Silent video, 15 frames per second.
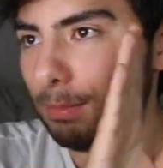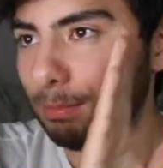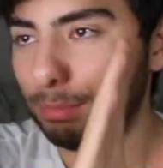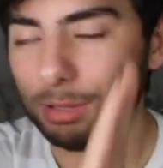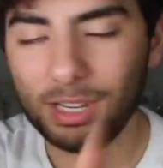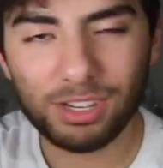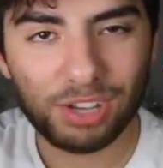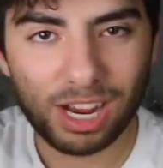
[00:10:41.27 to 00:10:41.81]

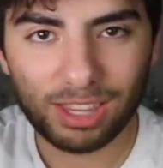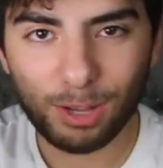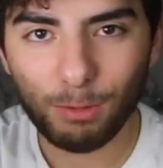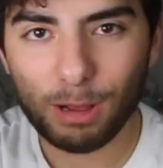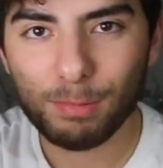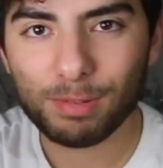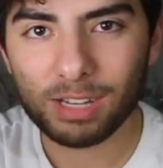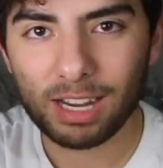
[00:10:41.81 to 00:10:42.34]
please check the
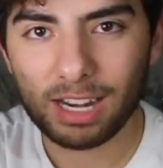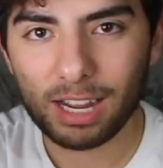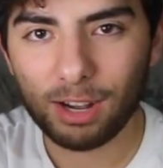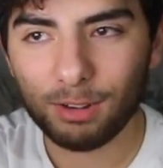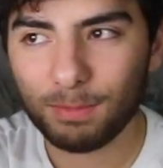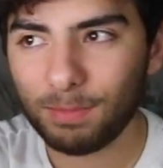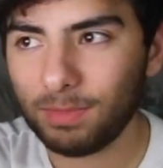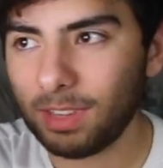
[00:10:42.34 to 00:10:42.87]
website
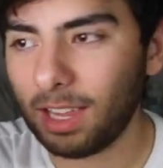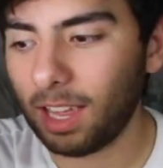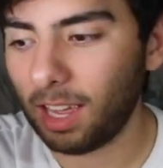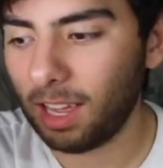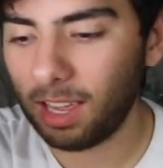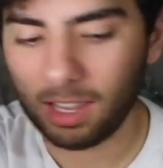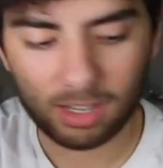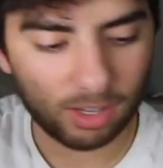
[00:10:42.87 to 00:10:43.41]
out.
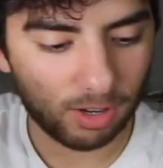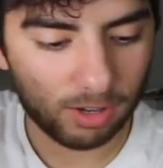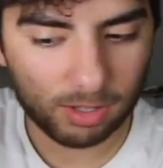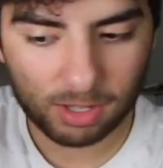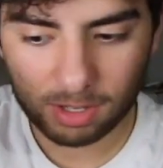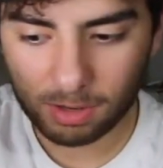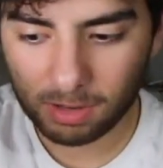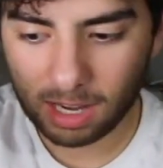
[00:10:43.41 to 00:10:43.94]
And
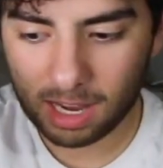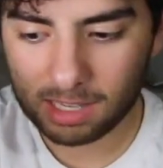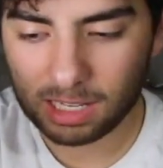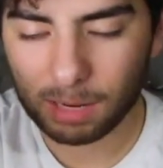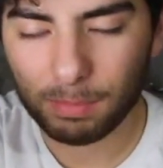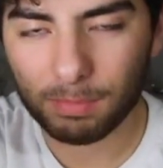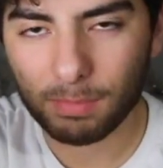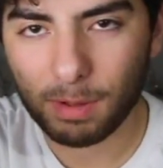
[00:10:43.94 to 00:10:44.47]
also, guys,
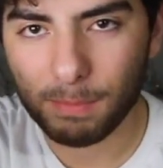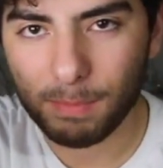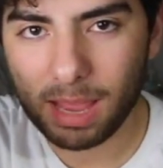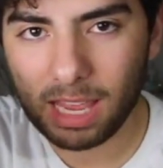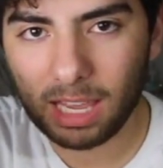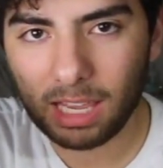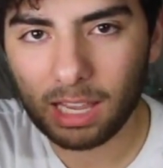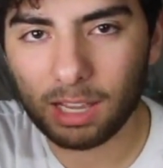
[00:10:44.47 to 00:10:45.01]
I'm
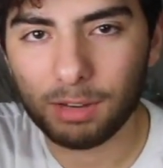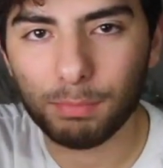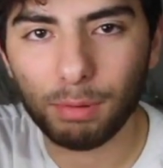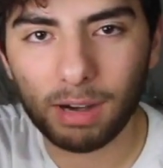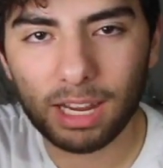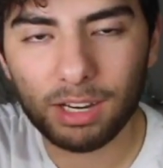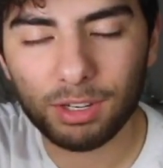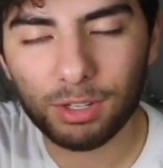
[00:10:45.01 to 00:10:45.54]
making a
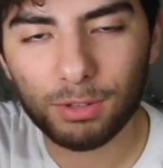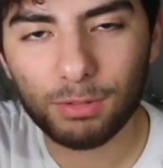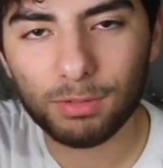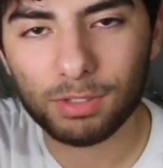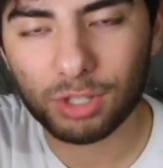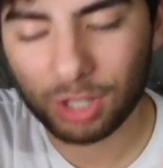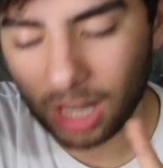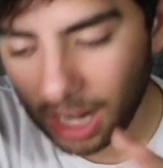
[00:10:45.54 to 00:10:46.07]
brand new
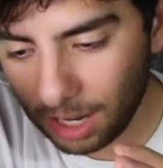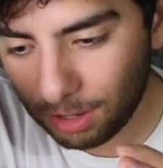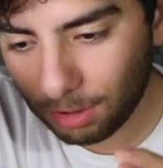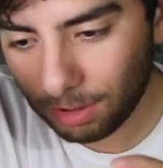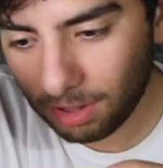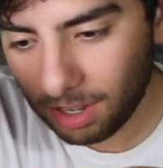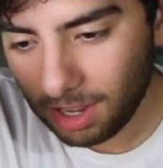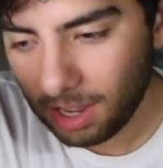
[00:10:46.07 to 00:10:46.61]

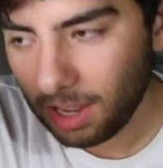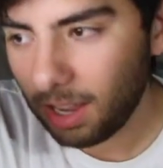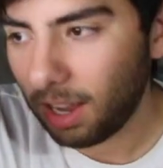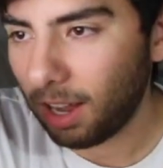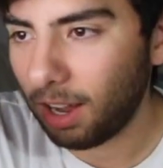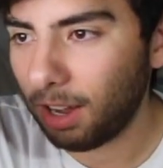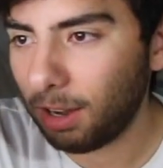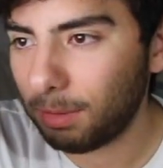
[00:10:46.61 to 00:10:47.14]
channel.
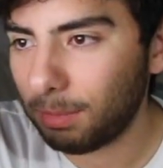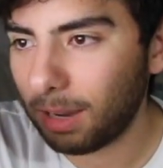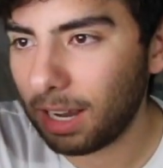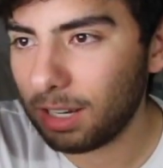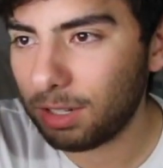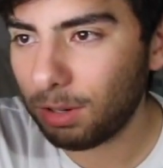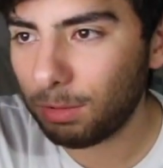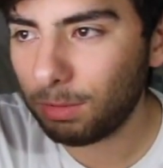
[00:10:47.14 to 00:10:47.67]

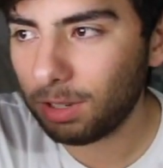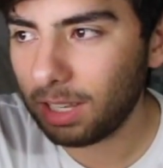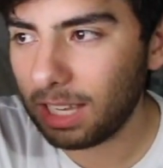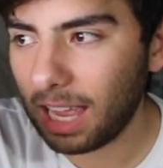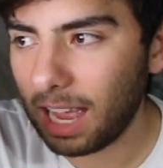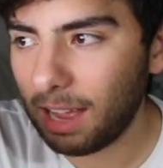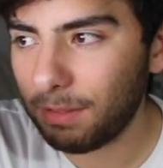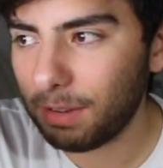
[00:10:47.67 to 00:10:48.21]
I don't really
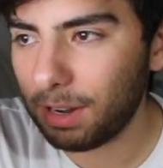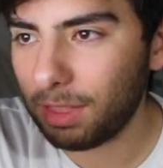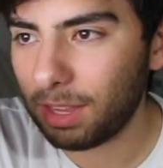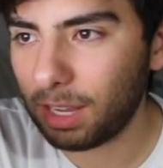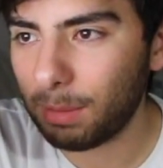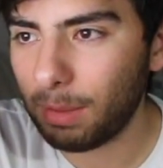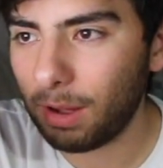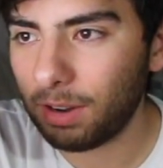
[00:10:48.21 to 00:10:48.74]
have
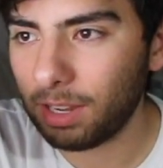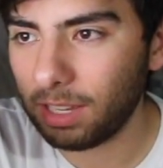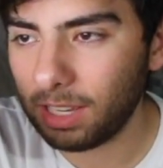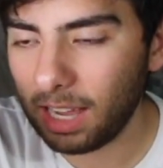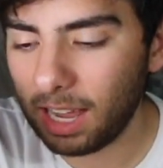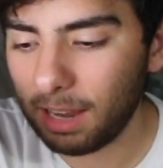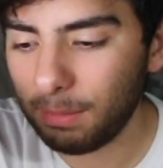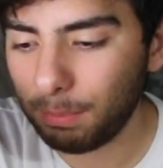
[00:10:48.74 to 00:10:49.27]
anything about it
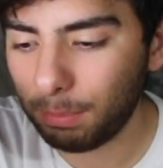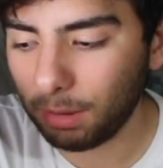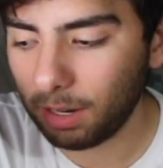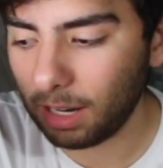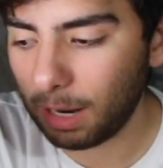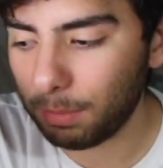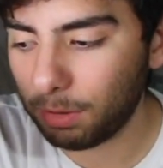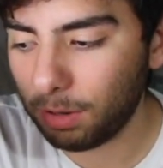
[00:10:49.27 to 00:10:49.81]
yet,
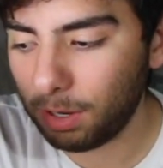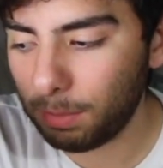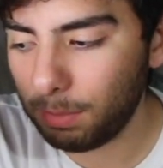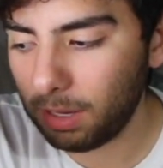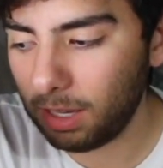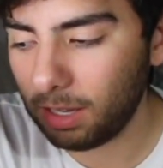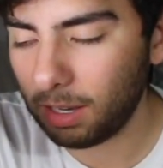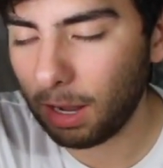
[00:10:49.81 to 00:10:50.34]
but I'm going to
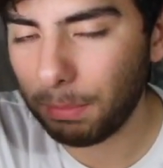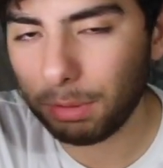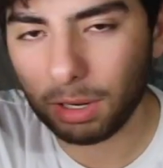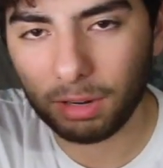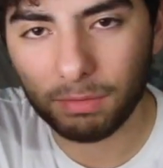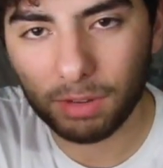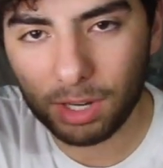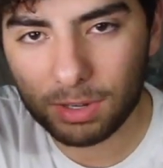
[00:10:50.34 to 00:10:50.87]
be
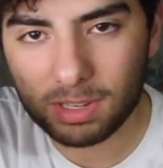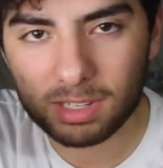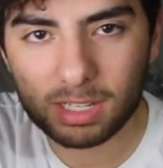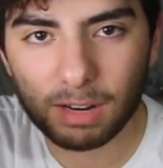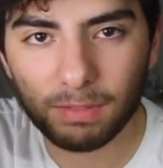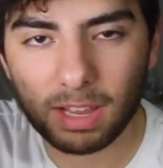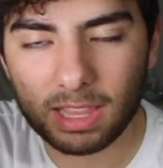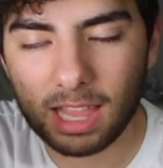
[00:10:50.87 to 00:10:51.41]
uploading videos and
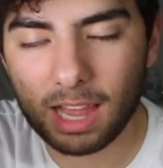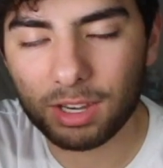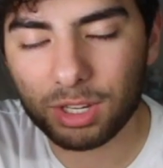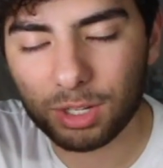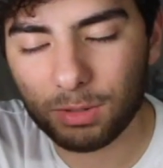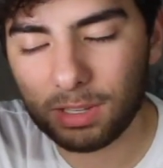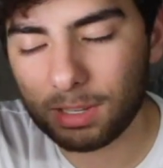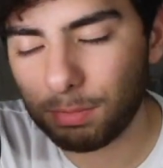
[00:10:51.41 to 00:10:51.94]
stuff like that
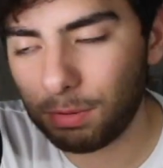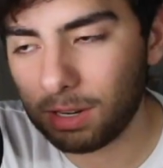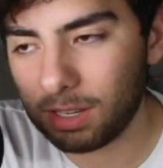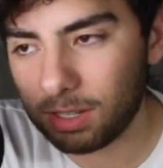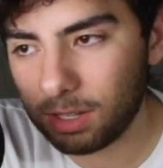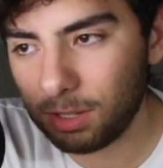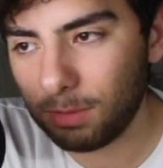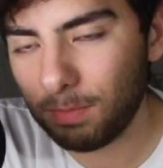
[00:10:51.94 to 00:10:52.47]
to it pretty
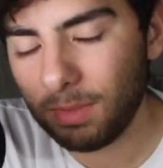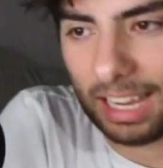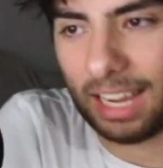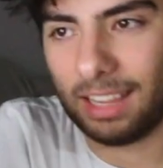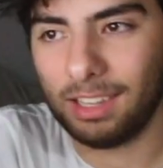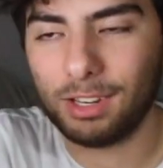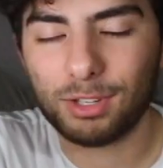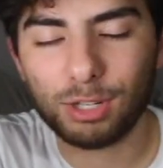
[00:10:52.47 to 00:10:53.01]
soon
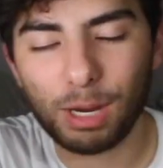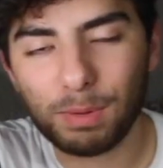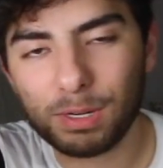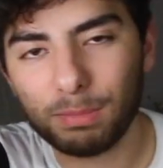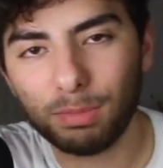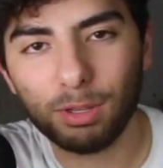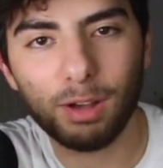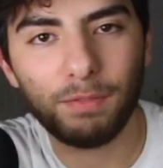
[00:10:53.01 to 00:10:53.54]
in the
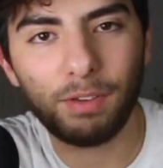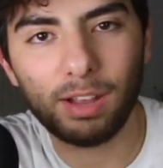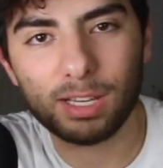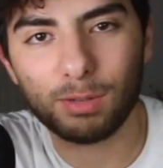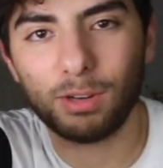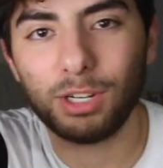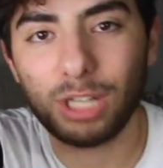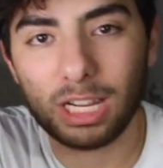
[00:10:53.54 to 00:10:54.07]
description below if you
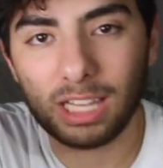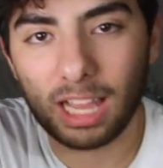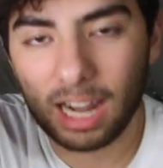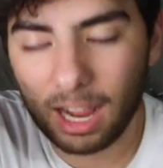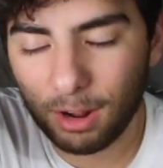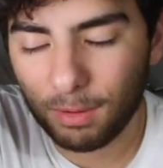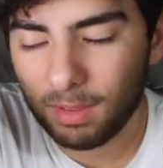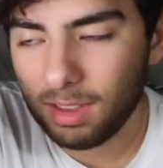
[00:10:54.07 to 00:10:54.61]
guys want to check that
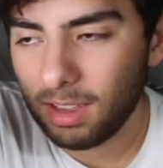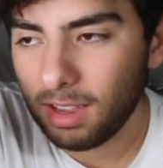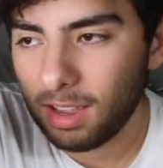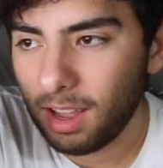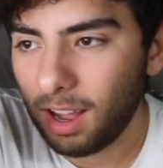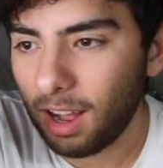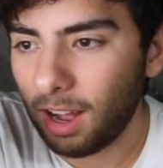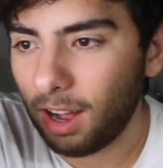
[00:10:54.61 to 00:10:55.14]
out.
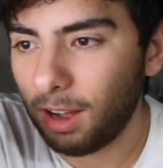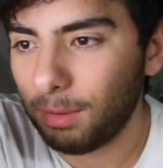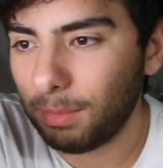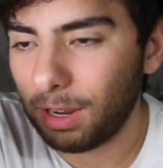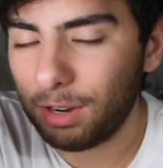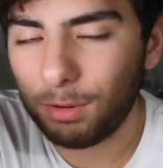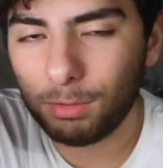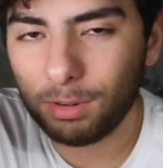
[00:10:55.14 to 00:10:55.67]

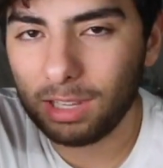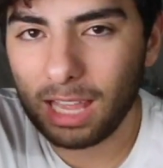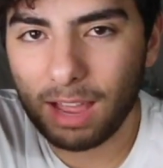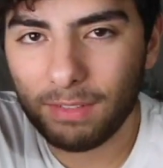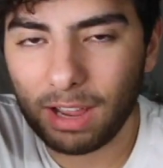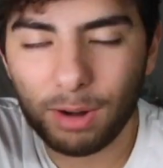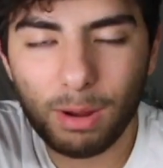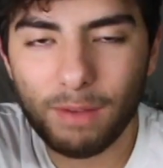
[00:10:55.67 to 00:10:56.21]
I don't
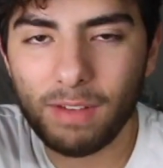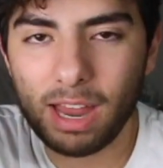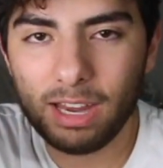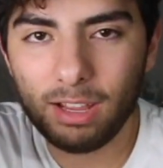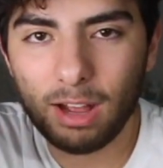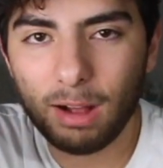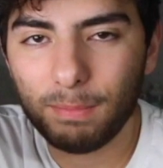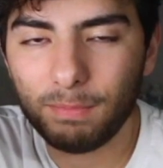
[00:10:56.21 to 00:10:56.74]
have
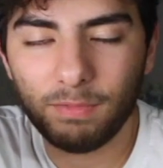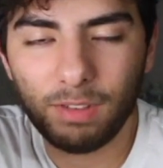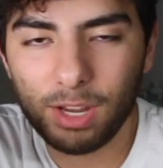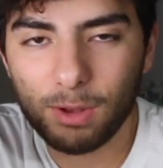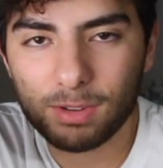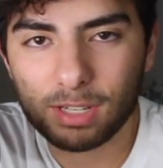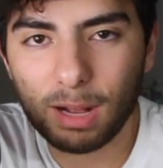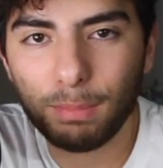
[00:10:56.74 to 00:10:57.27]
any
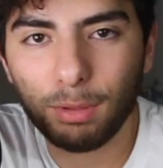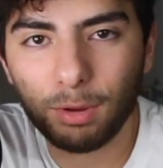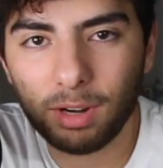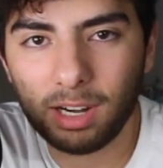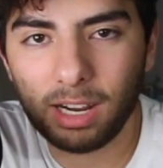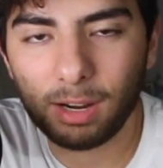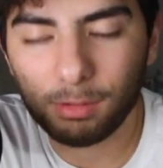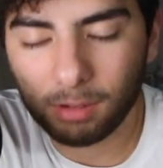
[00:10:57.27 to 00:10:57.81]
videos
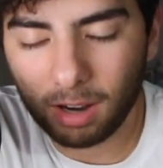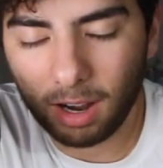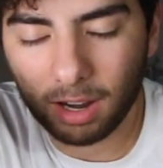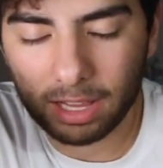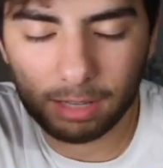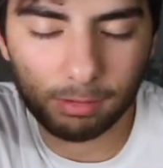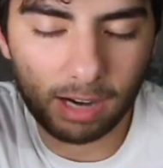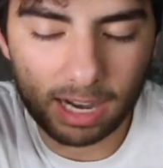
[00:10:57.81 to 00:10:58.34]
uploaded on
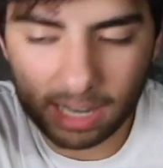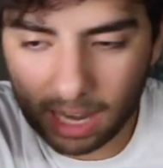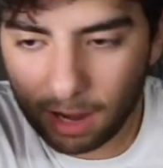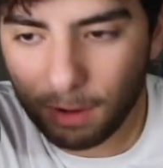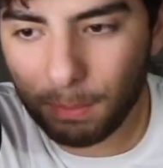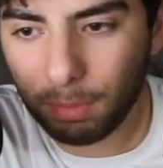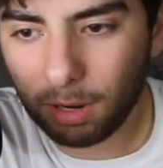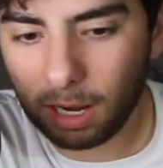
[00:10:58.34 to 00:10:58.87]
it right
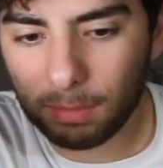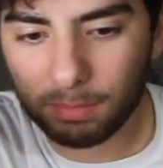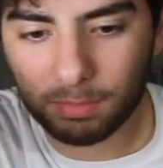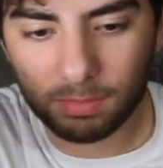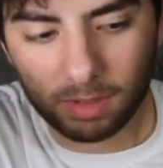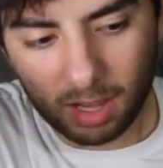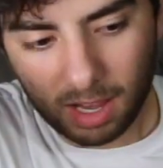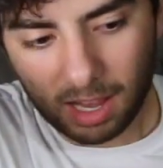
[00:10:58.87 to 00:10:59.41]
now, but
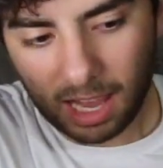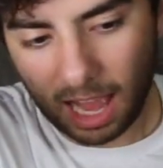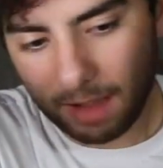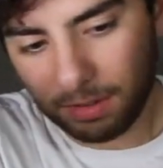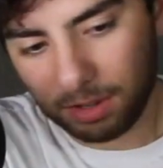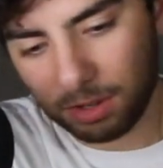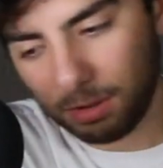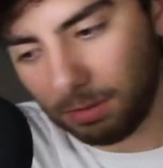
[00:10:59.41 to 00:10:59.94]

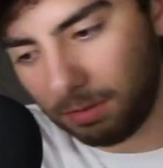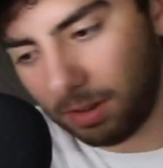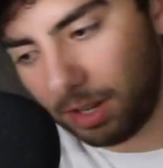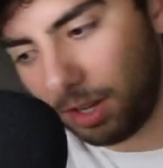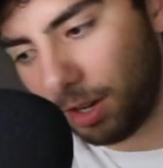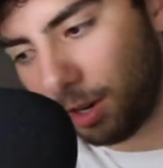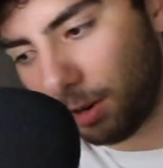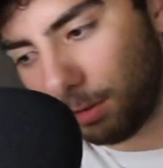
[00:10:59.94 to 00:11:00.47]
have a new
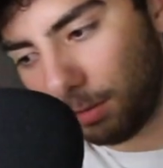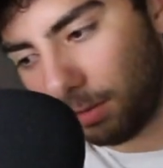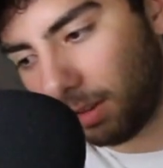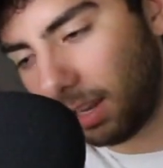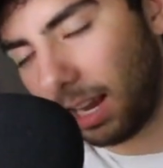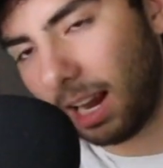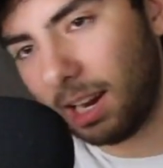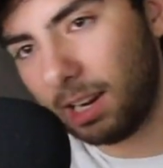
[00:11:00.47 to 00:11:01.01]
video
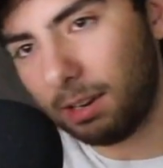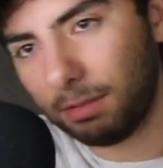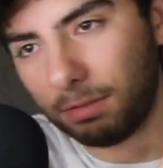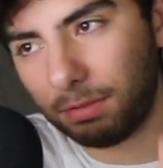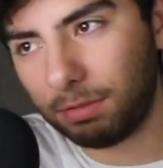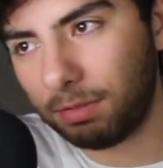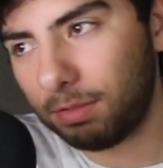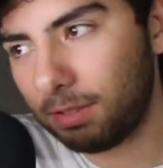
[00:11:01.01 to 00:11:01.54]
kind
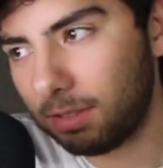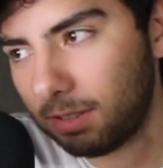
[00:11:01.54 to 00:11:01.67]
of